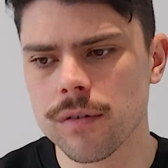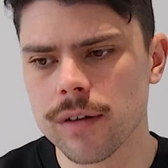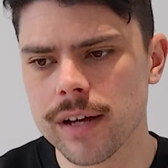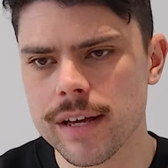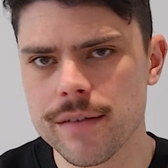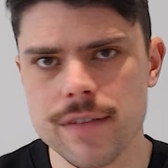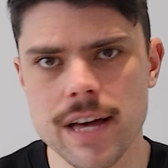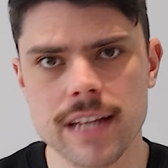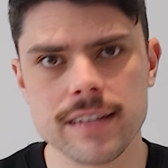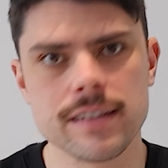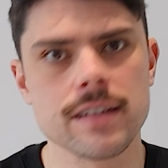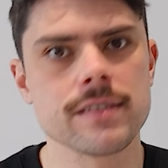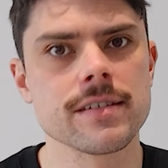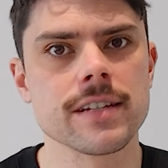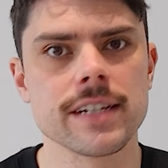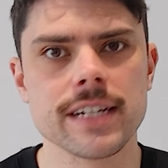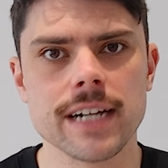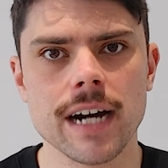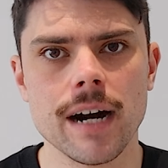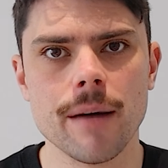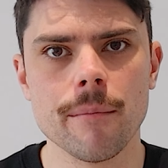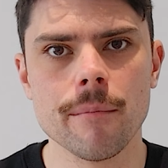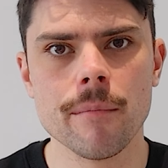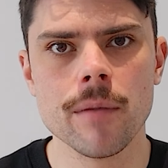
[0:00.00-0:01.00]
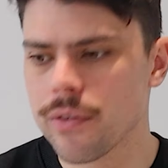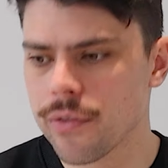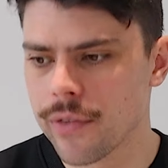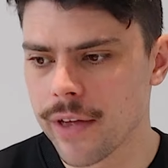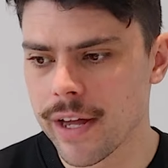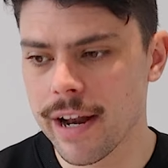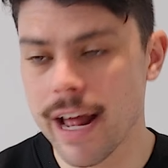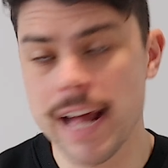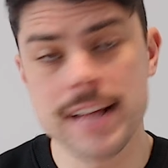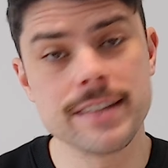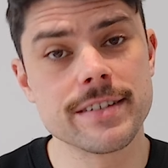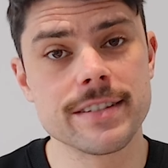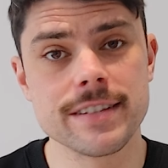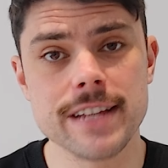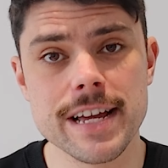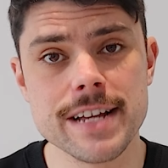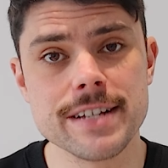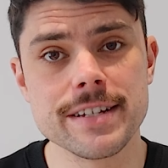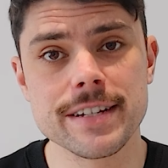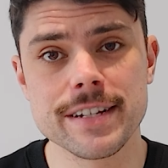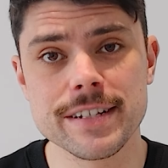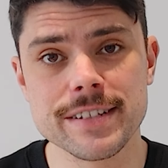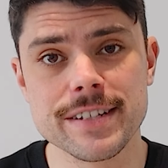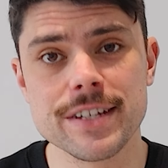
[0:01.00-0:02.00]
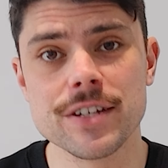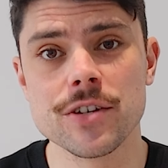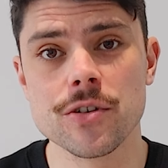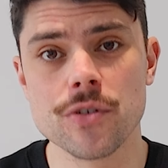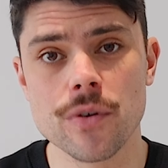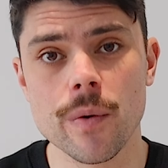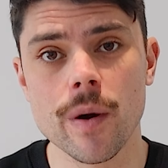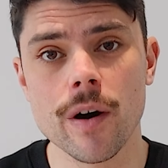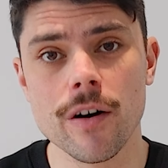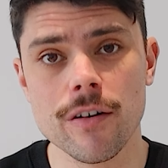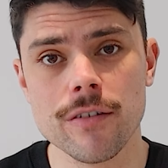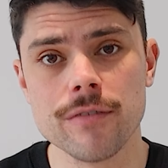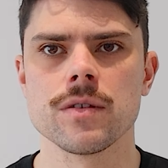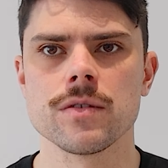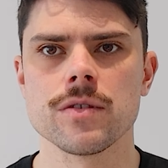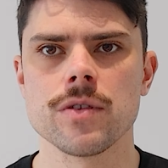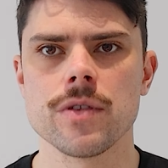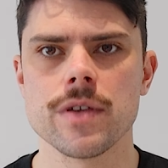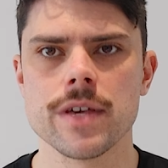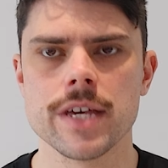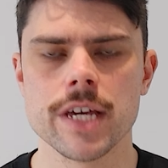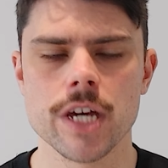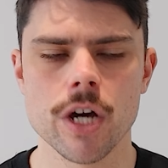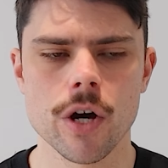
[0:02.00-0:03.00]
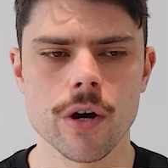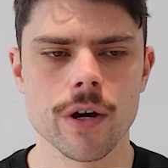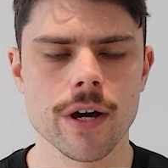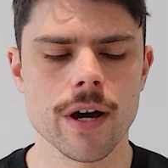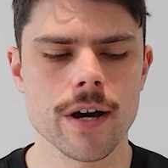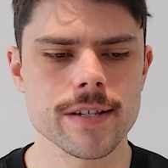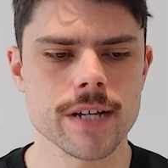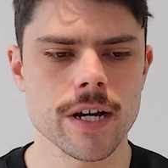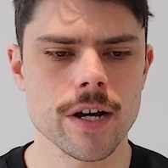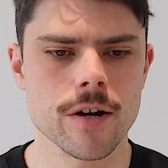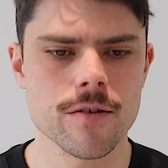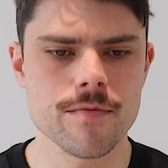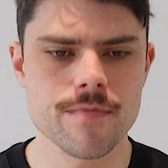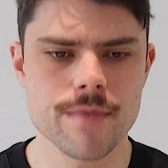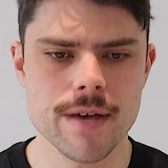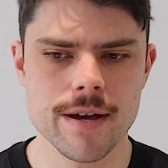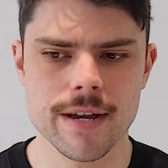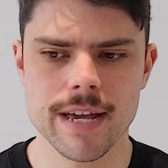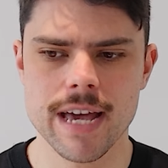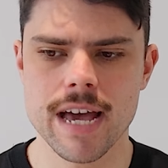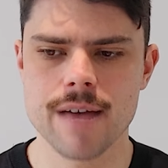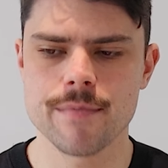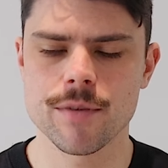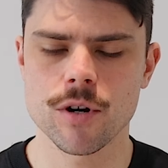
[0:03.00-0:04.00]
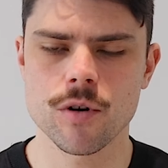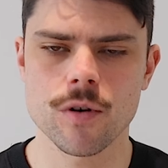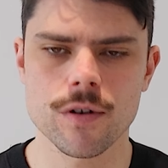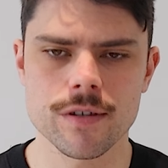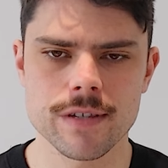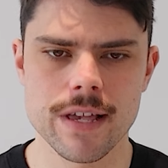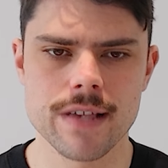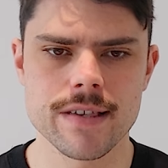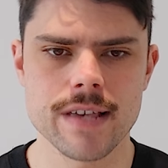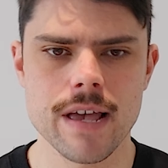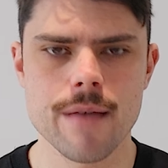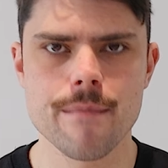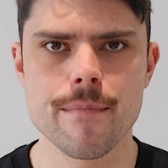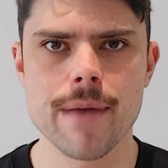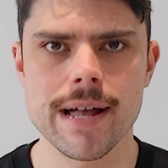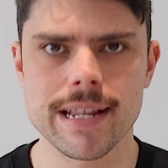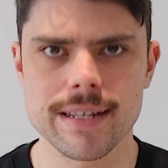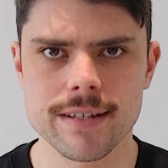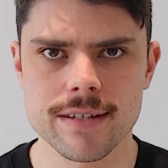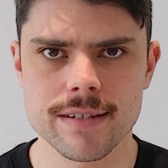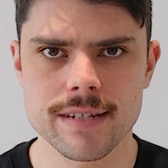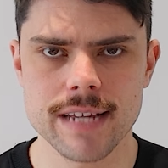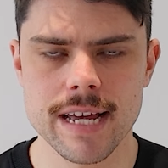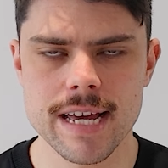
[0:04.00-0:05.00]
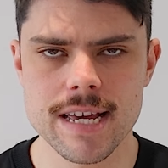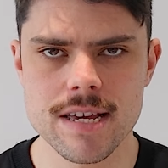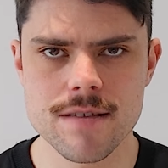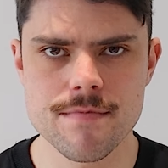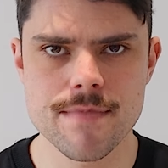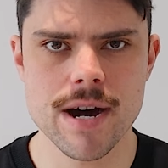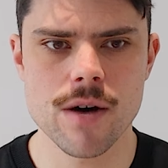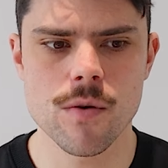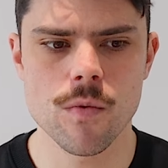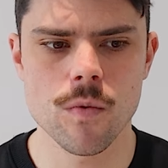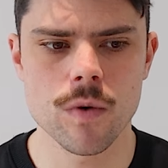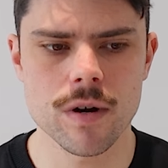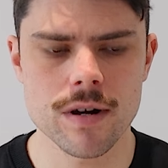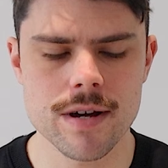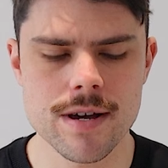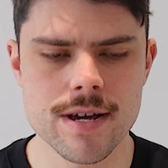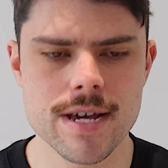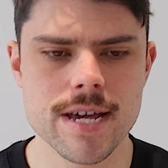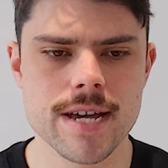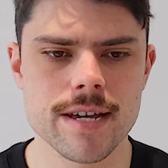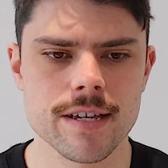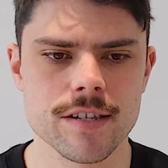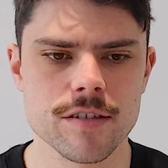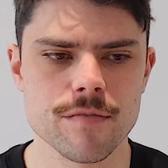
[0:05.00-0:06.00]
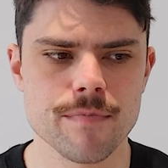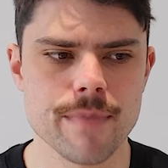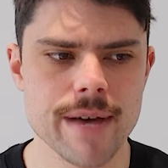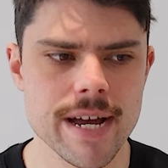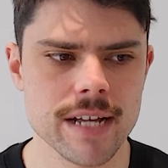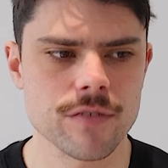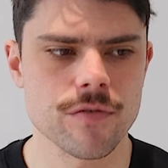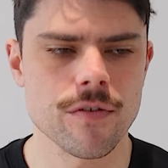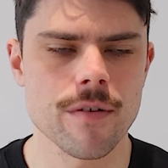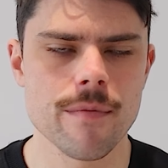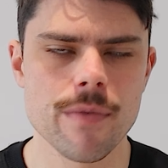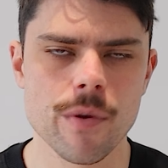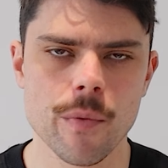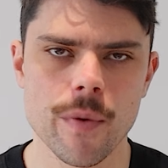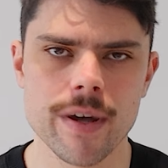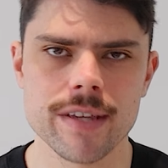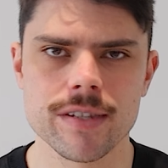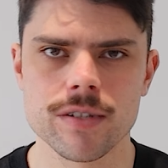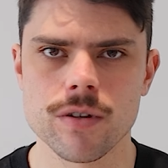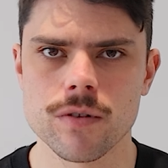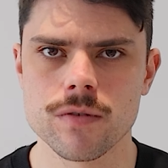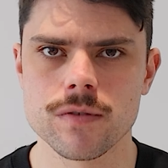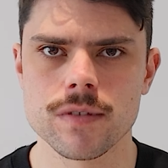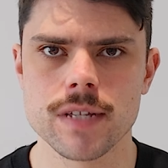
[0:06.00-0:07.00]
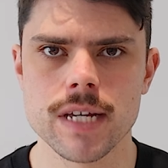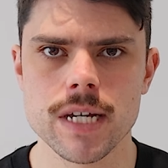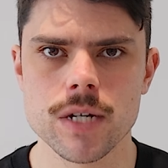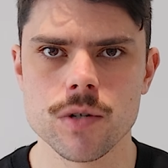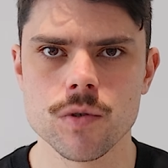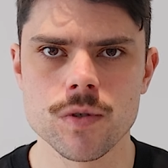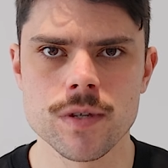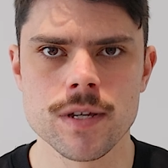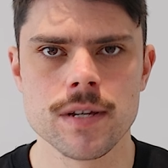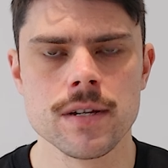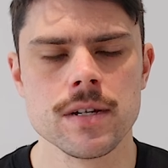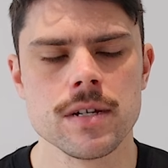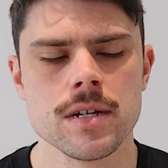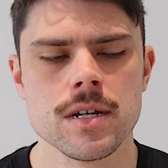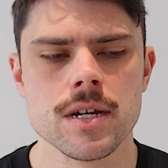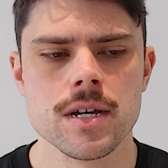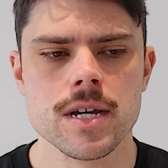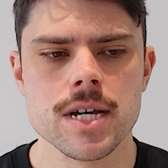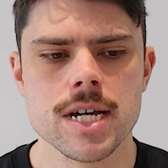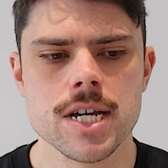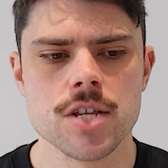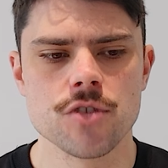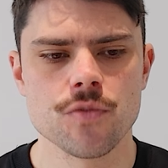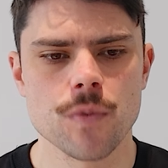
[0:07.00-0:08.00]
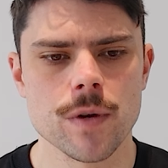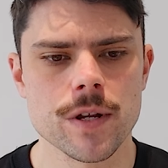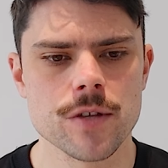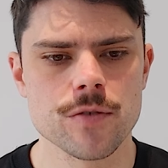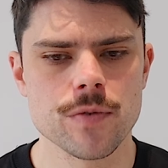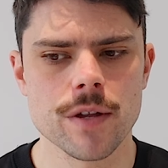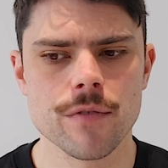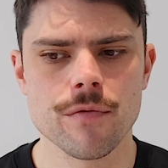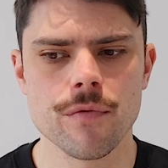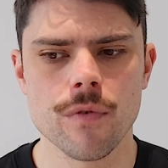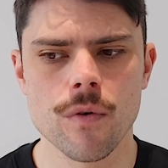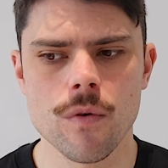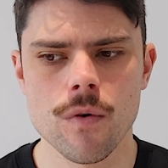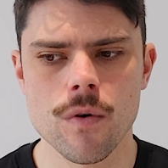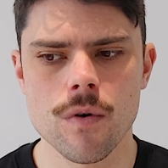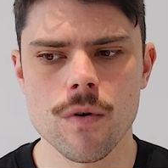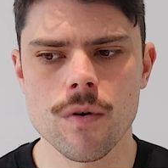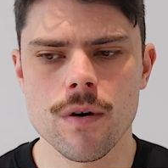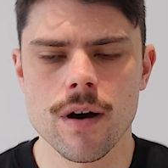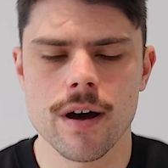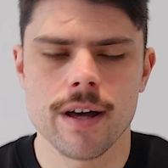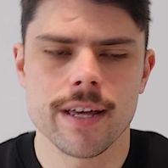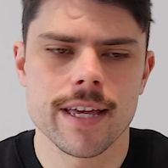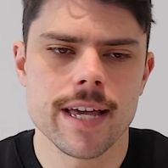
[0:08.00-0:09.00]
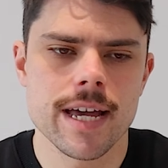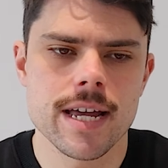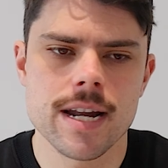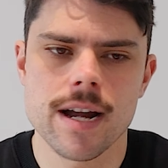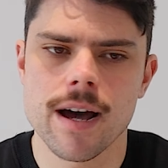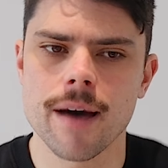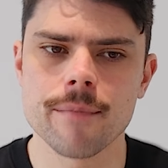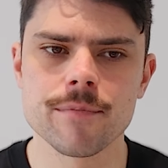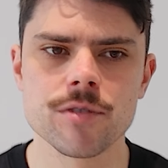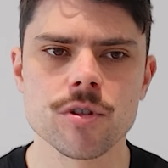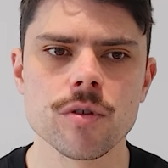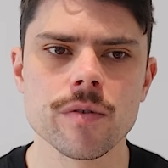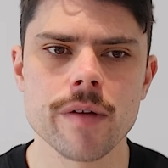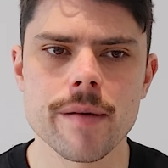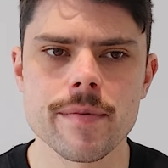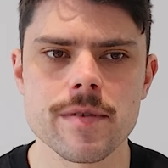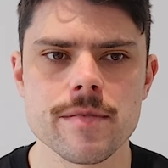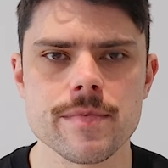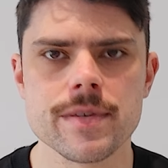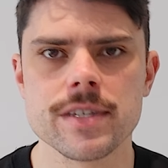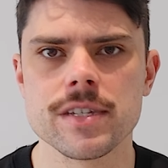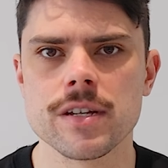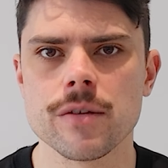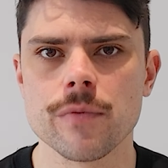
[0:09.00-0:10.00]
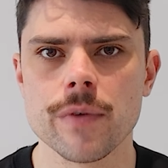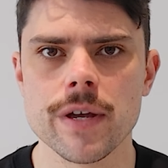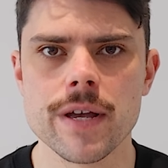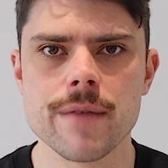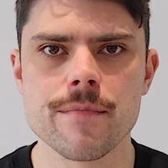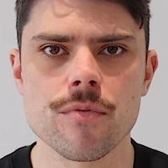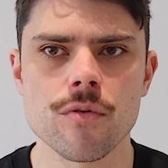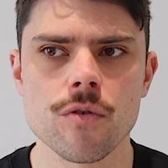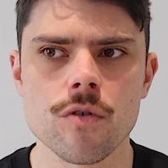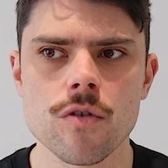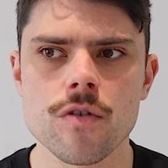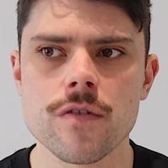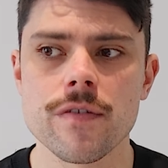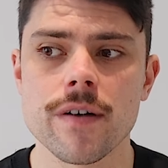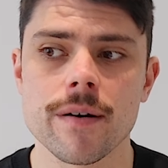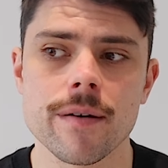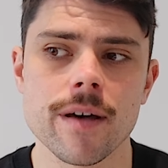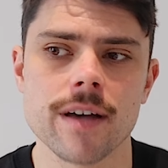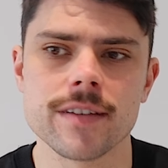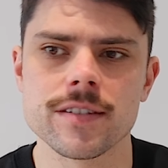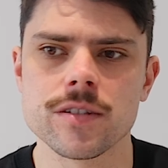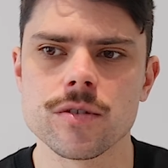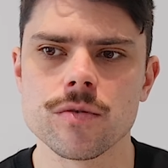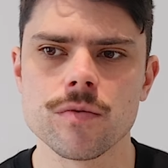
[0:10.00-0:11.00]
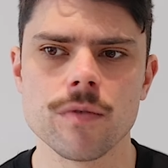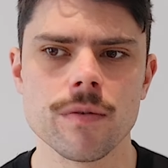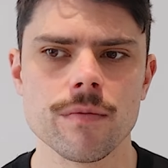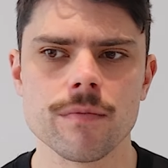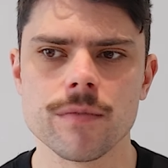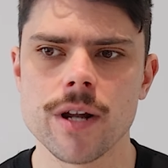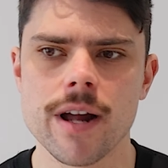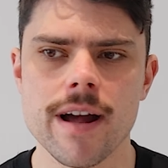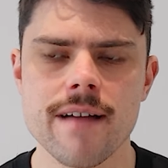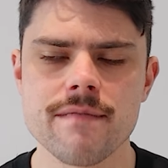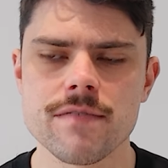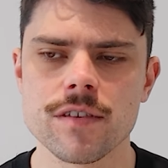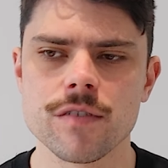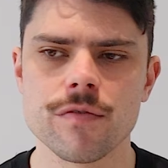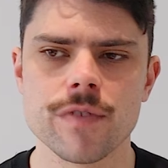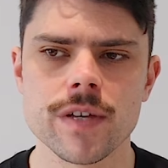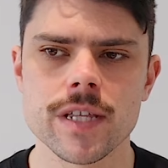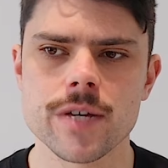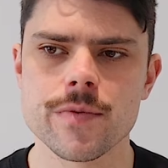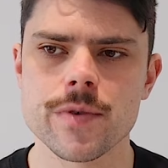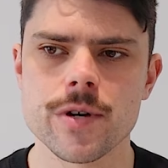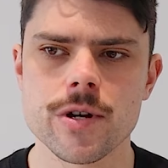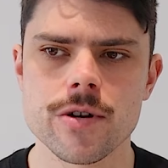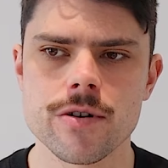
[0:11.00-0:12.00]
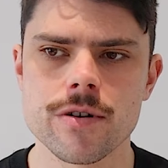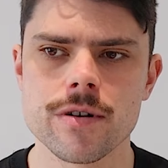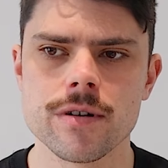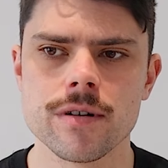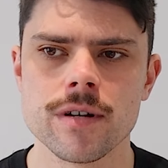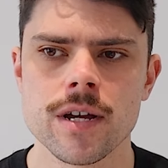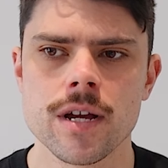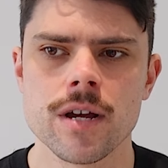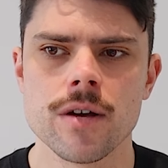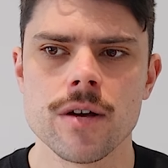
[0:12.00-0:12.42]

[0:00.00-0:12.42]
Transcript: if that doesn't come, then heads need to continue to roll. So there you go, guys. I hope that came across as a balanced take about what I expect from the West Coast Eagles in 2024. Again, I'm still optimistic we improve. I still, you know, have this feeling we're going to